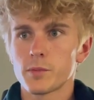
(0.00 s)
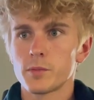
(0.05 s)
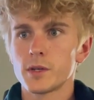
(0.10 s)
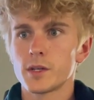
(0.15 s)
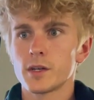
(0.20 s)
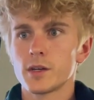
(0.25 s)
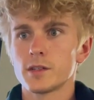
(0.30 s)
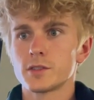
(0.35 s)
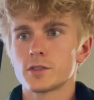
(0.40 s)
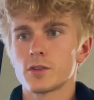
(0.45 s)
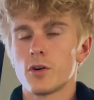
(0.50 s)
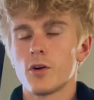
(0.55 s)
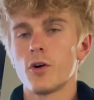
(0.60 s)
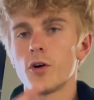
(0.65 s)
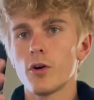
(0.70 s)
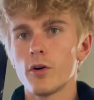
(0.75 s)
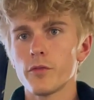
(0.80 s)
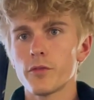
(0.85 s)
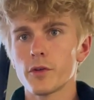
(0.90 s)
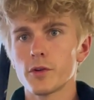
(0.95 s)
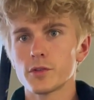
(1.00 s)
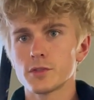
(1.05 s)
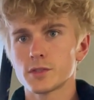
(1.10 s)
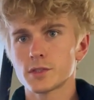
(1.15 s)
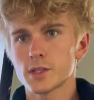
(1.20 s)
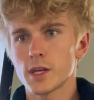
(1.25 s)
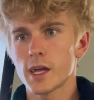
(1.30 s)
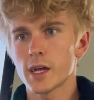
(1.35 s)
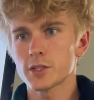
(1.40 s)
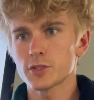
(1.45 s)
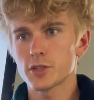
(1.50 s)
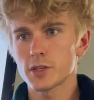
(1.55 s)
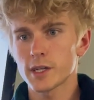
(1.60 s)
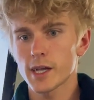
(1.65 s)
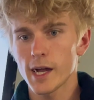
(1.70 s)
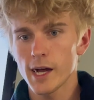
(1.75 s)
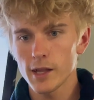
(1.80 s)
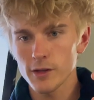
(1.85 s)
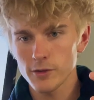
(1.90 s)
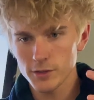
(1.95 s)
because all those extra
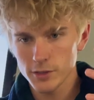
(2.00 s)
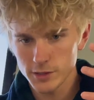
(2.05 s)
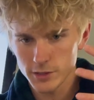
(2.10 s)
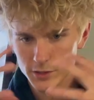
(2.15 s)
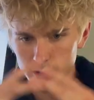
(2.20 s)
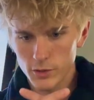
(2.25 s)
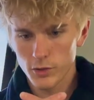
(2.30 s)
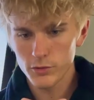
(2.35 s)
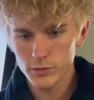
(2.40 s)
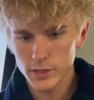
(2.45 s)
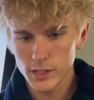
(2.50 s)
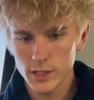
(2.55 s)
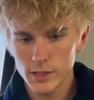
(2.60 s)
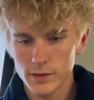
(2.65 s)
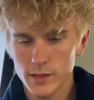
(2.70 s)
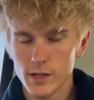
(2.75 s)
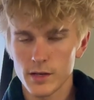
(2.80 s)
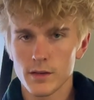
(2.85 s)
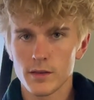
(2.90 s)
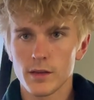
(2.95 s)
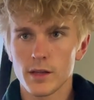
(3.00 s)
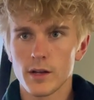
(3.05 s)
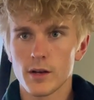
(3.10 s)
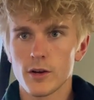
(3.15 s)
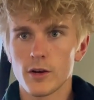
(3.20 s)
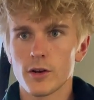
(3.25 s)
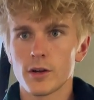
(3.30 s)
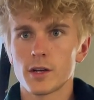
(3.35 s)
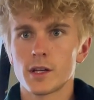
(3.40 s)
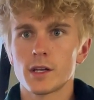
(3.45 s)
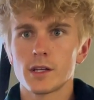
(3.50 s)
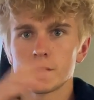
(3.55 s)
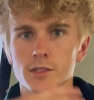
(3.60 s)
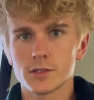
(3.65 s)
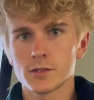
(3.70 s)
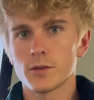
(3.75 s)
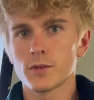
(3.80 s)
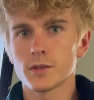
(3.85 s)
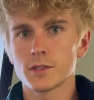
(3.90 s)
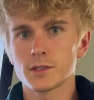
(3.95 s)
calories you don't need then and there are going to get
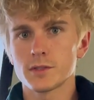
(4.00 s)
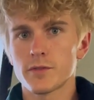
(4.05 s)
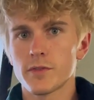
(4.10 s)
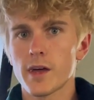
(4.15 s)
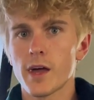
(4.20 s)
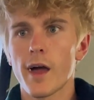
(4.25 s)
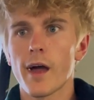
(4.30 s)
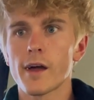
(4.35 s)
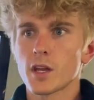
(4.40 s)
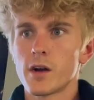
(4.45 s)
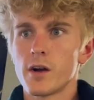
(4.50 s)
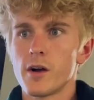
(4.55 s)
stored as fat.